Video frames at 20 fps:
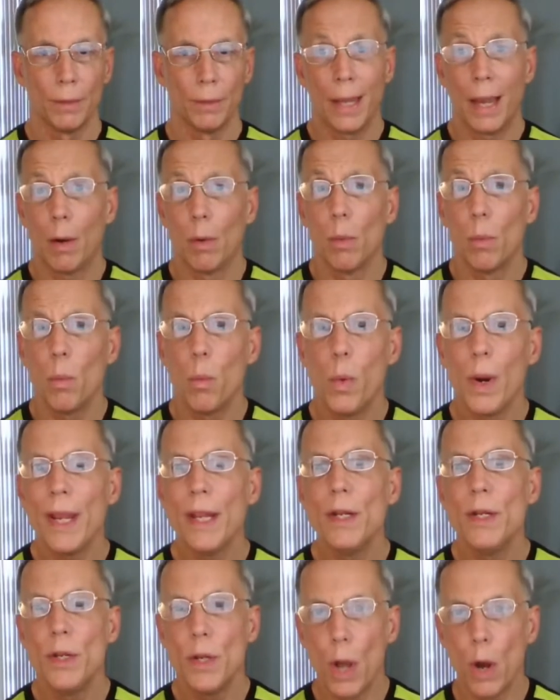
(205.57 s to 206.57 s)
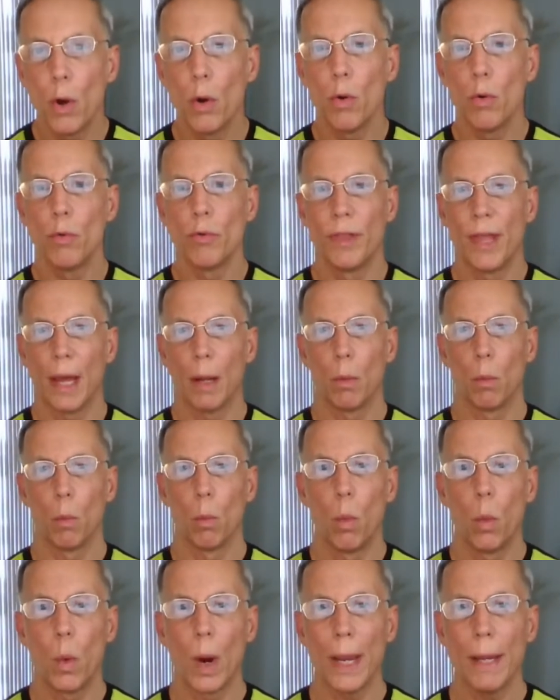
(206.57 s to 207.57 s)
Now, we know that
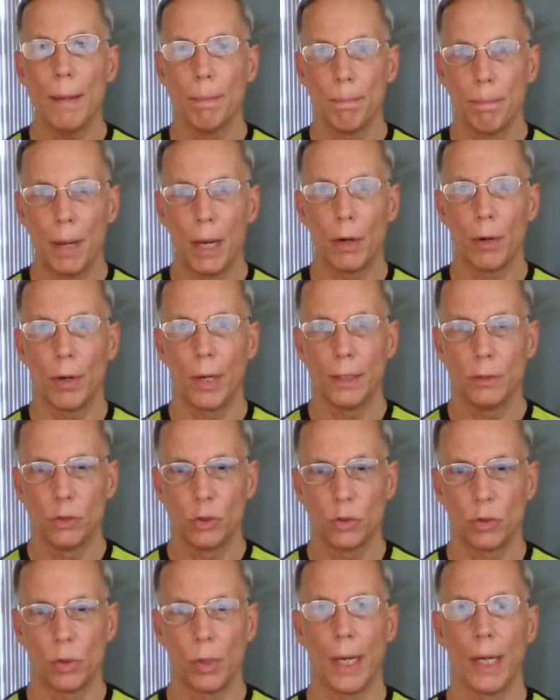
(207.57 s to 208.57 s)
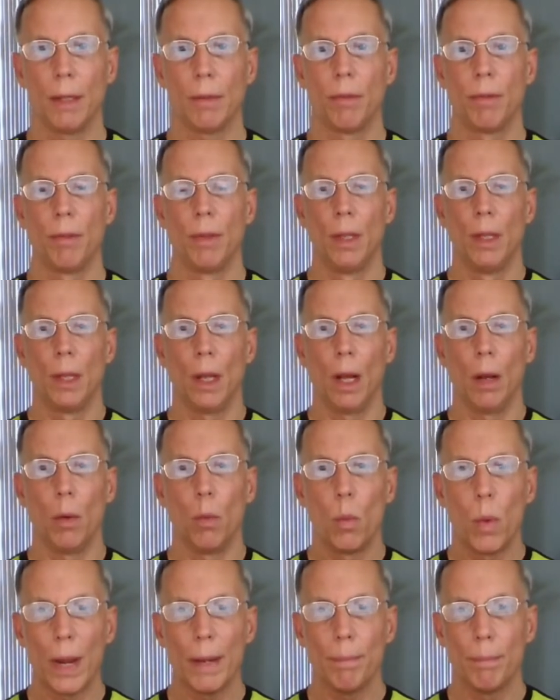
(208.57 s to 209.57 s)
weight-bearing strength, uh,
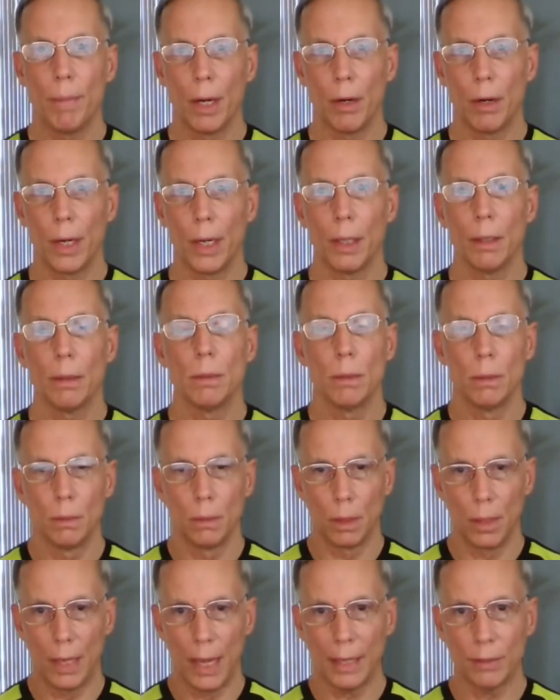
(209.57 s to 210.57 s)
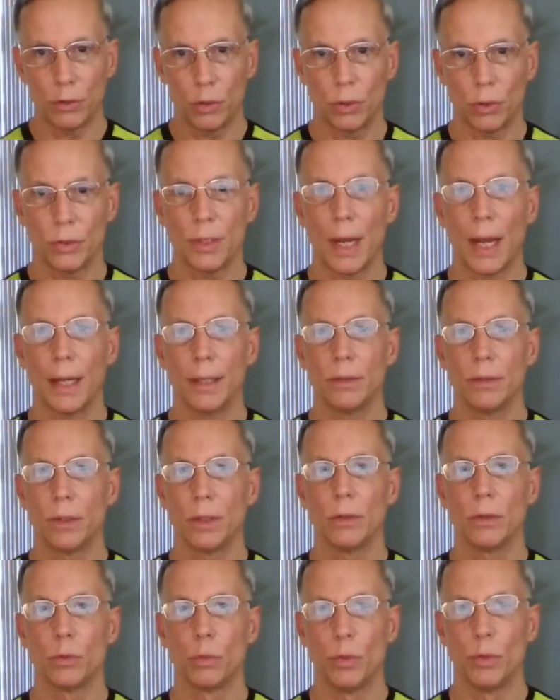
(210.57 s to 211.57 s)
weight-bearing
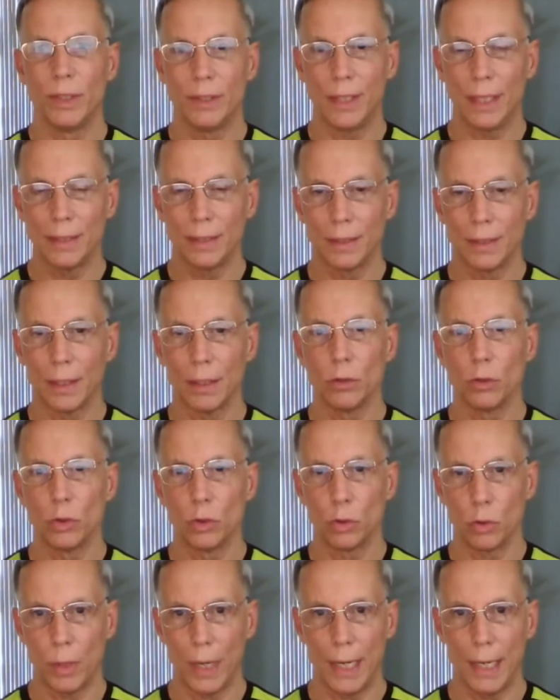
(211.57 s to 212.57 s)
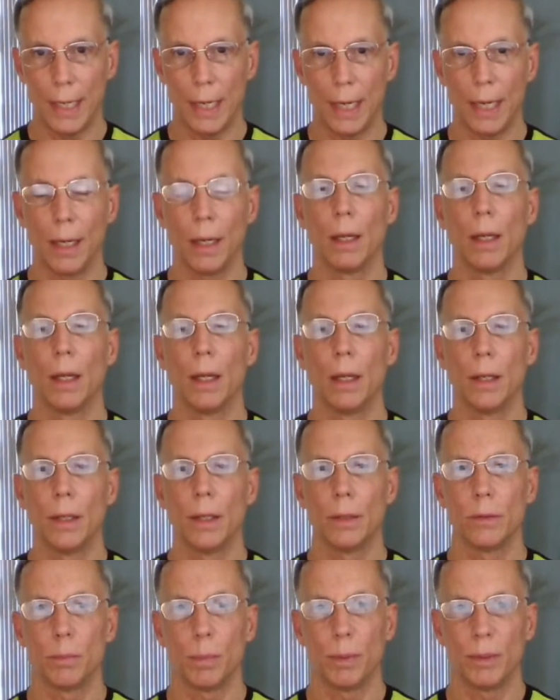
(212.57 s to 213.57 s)
exercises, resistance training,
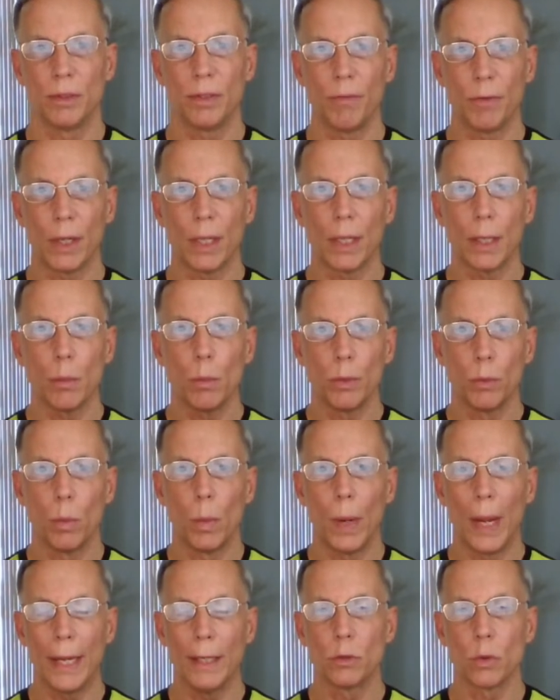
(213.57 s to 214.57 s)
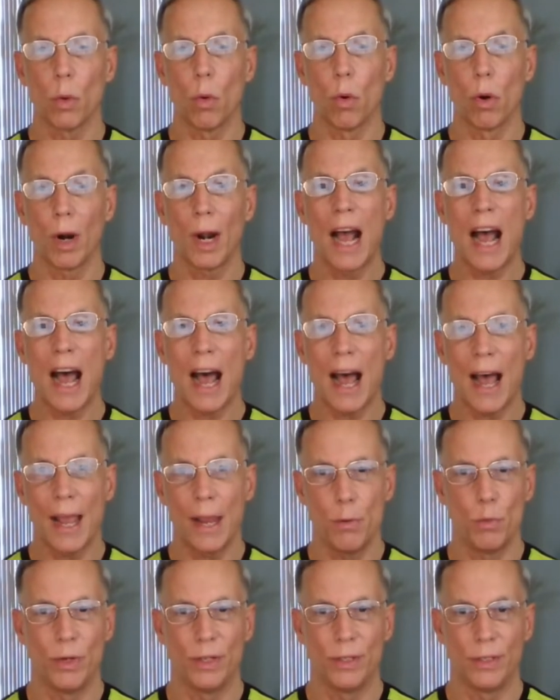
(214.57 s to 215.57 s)
uh, specifically with weights or high
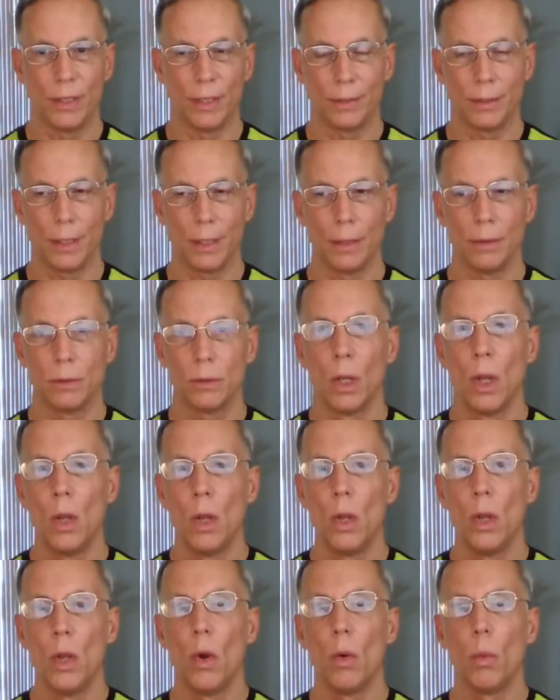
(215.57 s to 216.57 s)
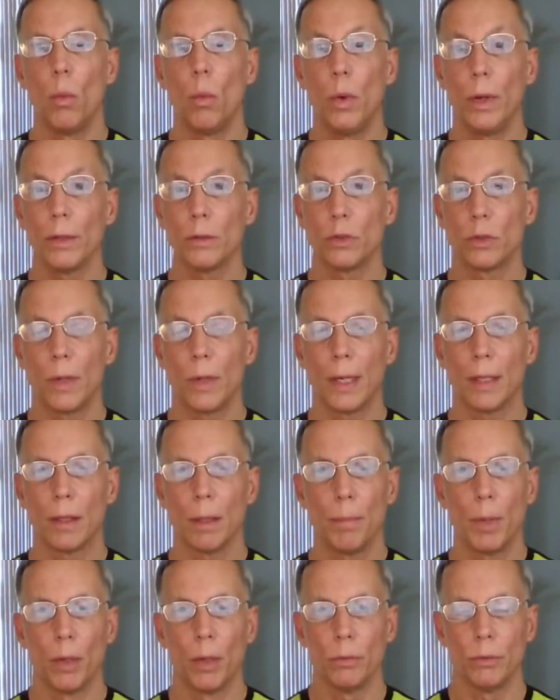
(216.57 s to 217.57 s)
resistance, will
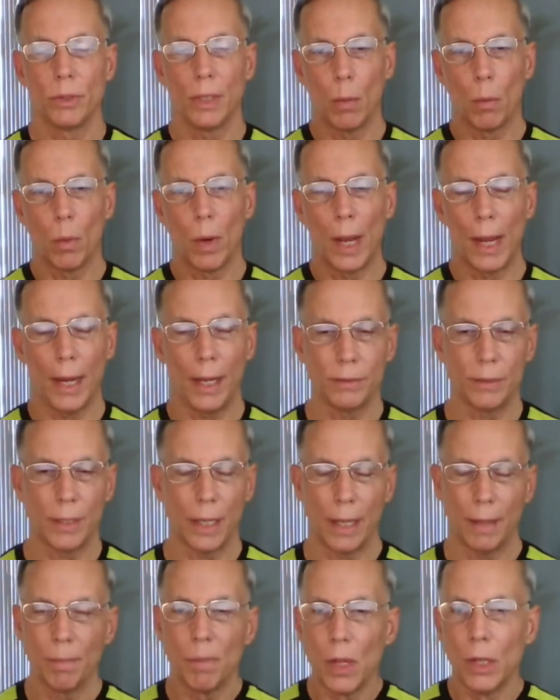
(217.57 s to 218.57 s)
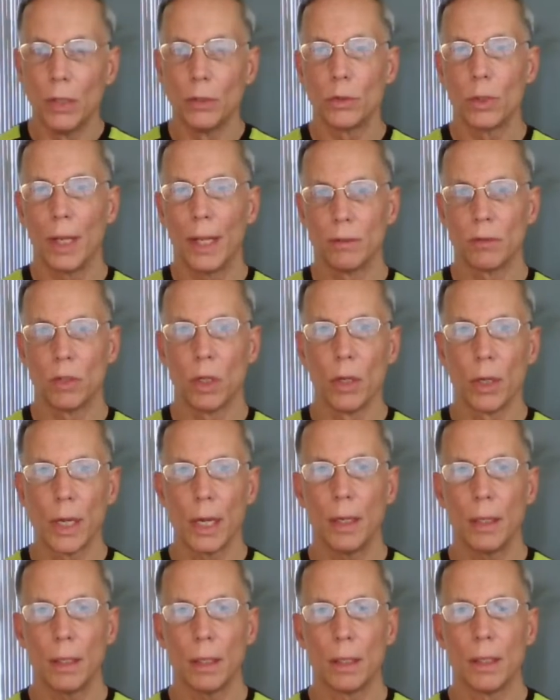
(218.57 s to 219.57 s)
strengthen bones. Now, why is that? So let's look
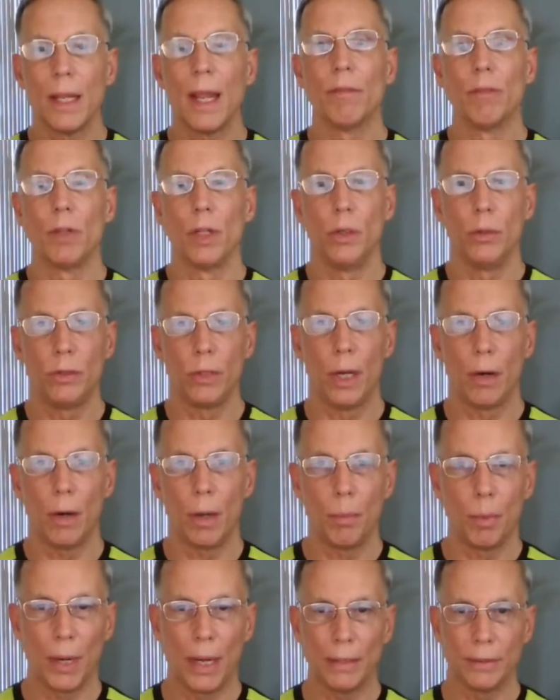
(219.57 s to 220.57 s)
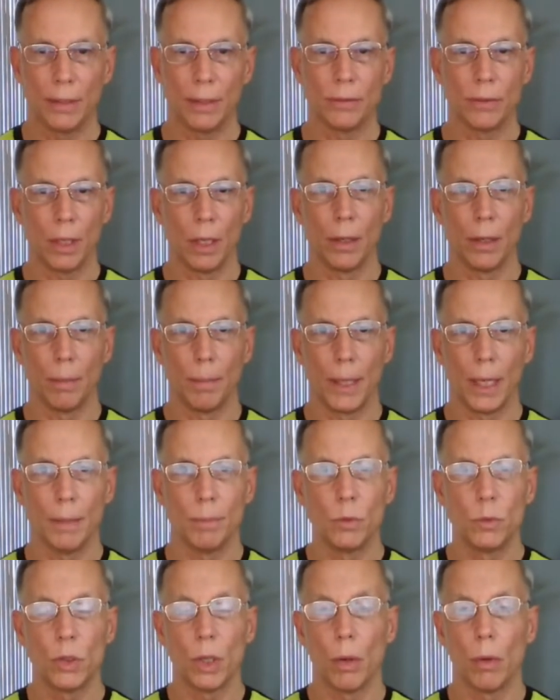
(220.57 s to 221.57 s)
at the evolutionary process a little bit.
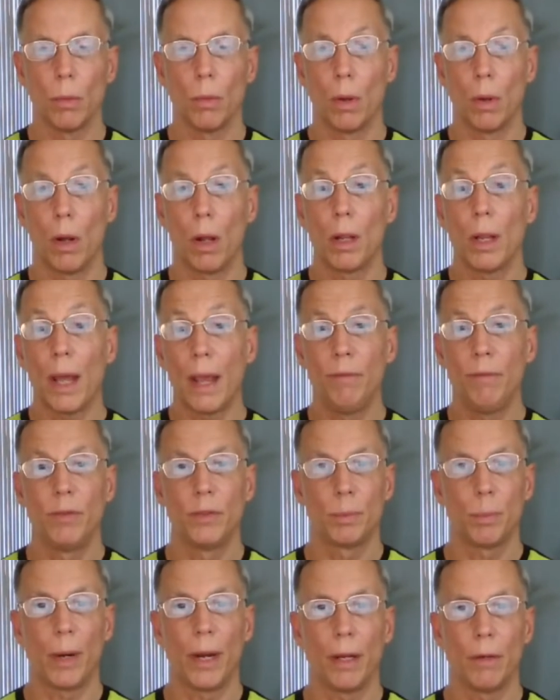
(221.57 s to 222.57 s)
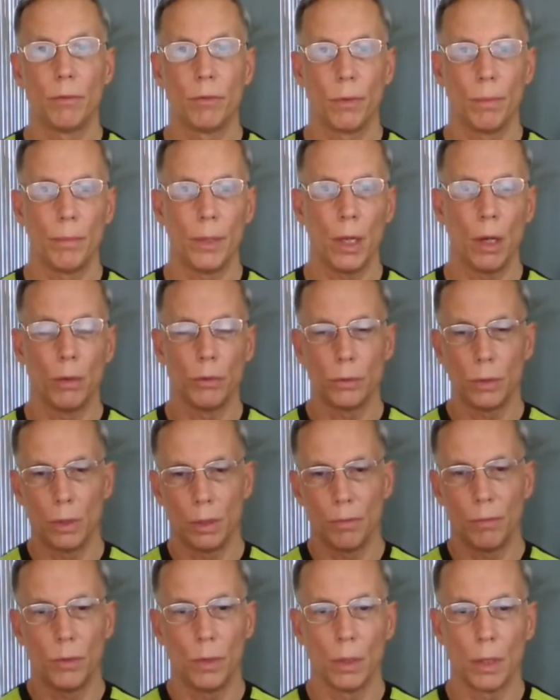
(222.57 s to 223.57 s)
So all life sprang from the ocean.
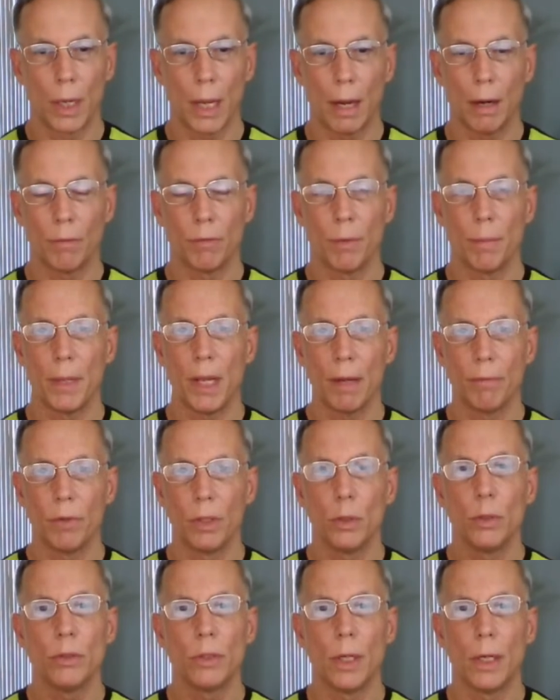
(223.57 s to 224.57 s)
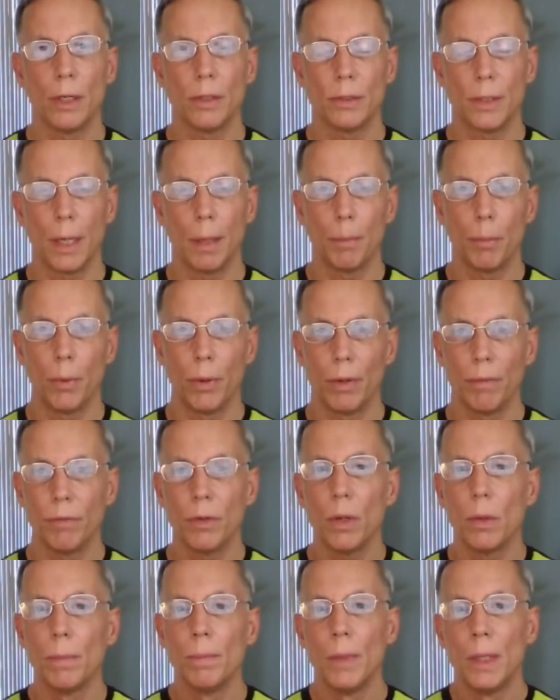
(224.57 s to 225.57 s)
If you look at it from the evolutionary standpoint of
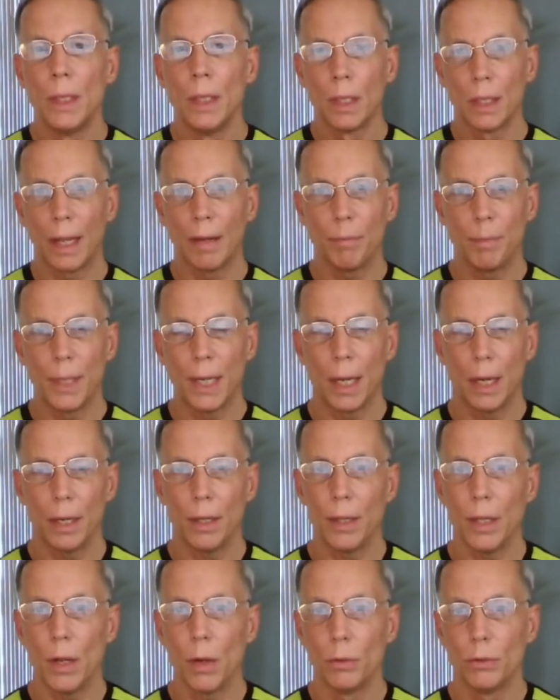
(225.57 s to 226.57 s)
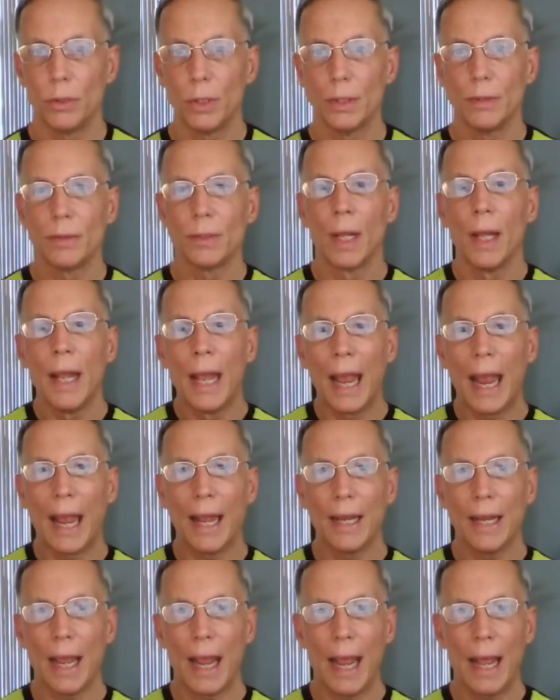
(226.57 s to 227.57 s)
view, life began in the oceans.
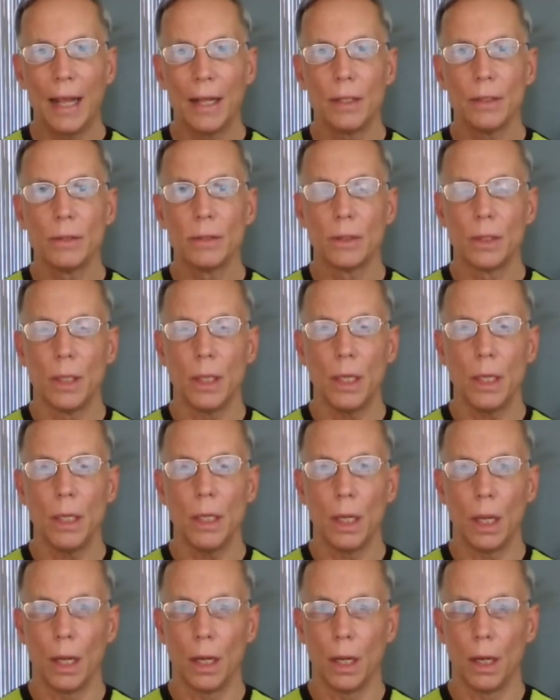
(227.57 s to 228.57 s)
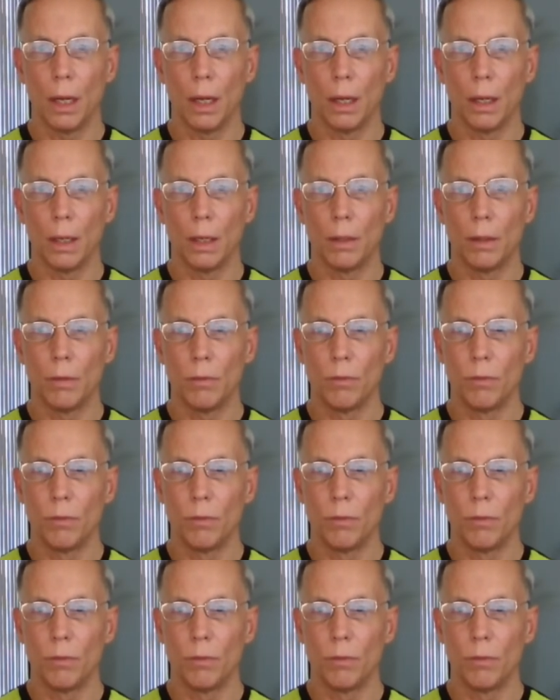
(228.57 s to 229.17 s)
And as the uh,